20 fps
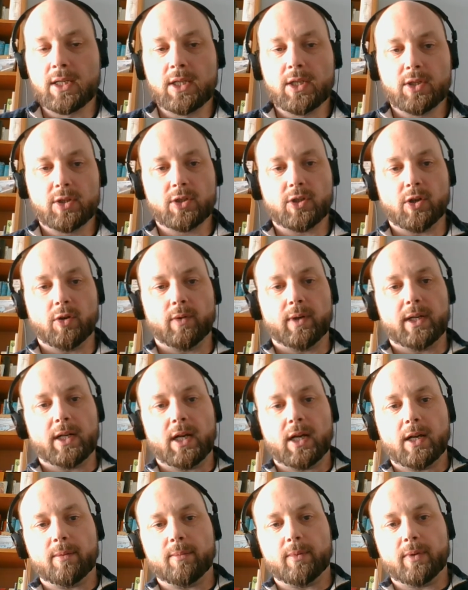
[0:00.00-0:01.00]
showing
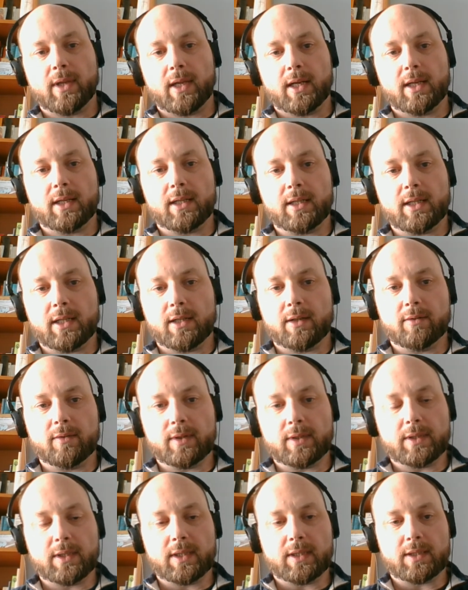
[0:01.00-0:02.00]
up, then
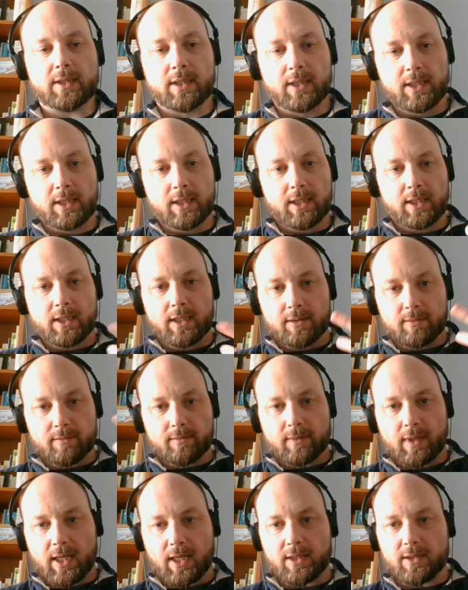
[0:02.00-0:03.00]
it
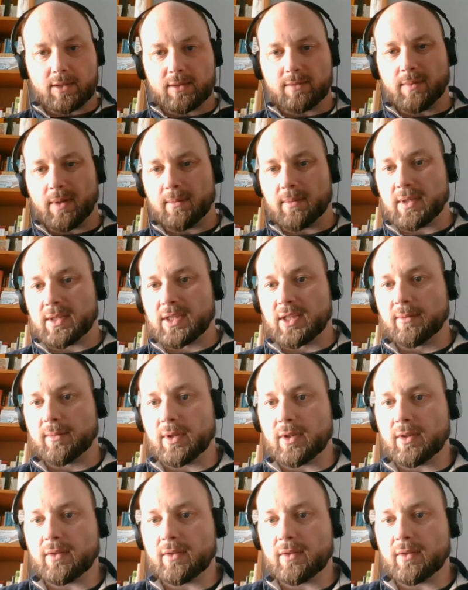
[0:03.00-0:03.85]
has maybe a similar